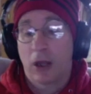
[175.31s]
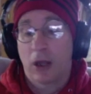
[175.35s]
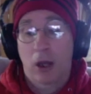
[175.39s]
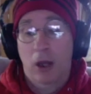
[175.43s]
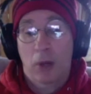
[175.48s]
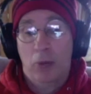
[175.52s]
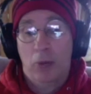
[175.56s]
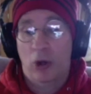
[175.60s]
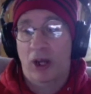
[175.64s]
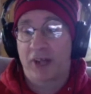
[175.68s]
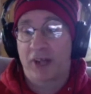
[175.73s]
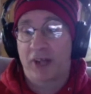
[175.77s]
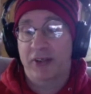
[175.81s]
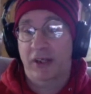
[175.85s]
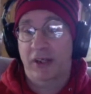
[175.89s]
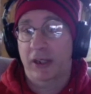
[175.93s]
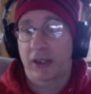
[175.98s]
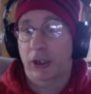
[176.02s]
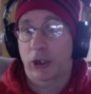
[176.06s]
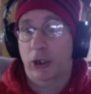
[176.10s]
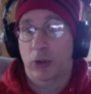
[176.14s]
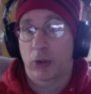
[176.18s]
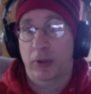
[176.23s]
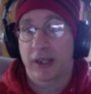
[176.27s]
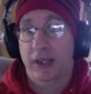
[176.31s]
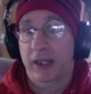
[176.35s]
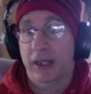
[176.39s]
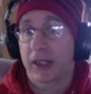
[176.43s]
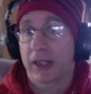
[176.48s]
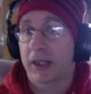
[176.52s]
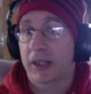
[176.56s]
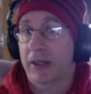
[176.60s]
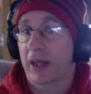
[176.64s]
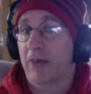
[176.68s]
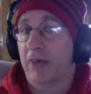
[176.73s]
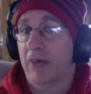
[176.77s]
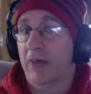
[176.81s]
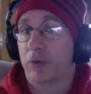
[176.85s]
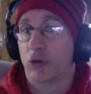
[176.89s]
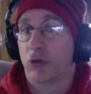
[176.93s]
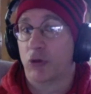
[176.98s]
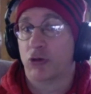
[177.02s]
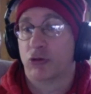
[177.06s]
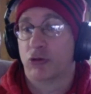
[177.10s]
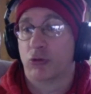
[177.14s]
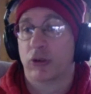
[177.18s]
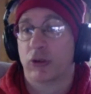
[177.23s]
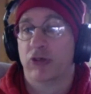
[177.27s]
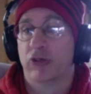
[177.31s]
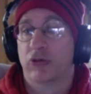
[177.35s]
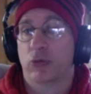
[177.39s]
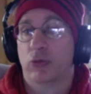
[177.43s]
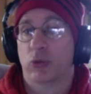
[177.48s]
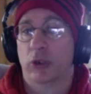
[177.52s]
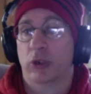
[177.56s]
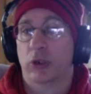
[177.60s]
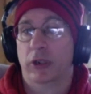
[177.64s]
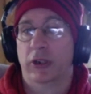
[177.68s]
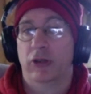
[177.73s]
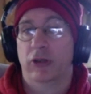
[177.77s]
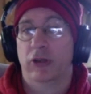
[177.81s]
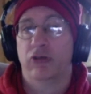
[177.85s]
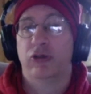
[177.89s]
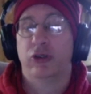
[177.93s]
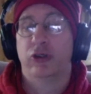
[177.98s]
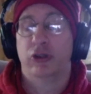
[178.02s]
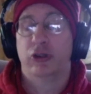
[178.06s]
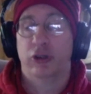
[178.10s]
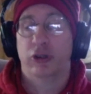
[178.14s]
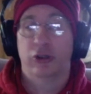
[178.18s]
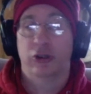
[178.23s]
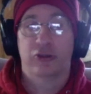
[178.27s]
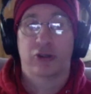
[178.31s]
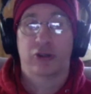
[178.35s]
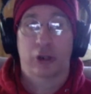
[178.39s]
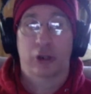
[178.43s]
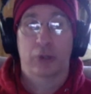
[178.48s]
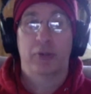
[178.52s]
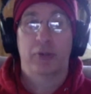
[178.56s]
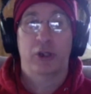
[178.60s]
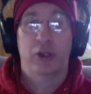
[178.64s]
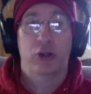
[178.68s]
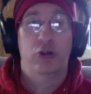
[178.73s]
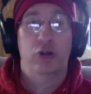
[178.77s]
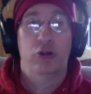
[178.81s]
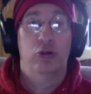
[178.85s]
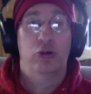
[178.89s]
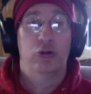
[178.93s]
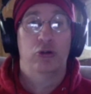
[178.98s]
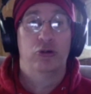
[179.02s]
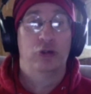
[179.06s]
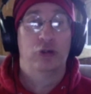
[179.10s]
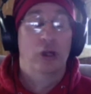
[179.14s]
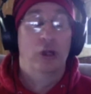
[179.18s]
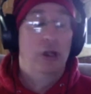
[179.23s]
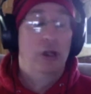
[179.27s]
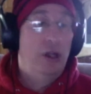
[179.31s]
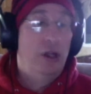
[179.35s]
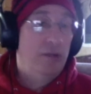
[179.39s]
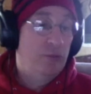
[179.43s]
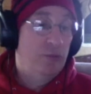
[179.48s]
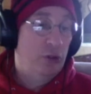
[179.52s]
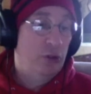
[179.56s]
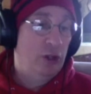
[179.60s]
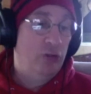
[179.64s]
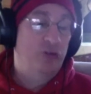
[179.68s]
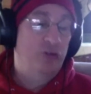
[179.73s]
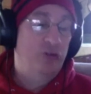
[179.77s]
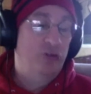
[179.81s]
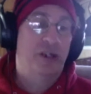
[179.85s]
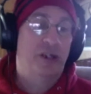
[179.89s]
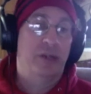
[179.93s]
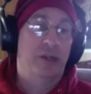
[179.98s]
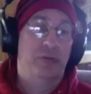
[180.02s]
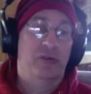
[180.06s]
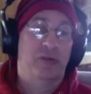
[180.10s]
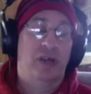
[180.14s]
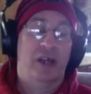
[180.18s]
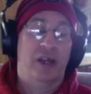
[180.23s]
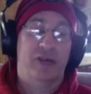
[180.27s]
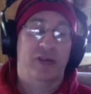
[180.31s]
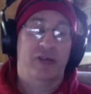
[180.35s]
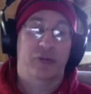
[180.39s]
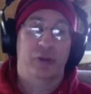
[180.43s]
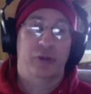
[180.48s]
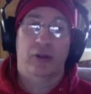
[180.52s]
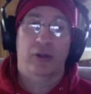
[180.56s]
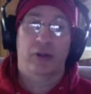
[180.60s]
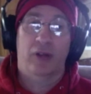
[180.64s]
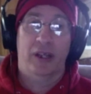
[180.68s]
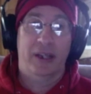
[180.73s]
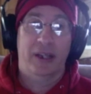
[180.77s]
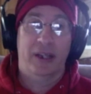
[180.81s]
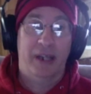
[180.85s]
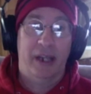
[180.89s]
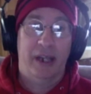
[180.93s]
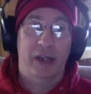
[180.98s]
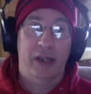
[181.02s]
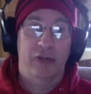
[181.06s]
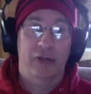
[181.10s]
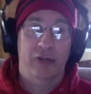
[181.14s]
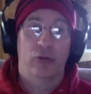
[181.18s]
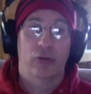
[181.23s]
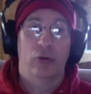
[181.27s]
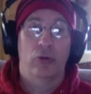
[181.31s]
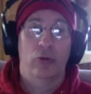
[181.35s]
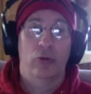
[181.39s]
Well, I tell you, getting that first region win is going to be huge for those teams last week, like Gainesville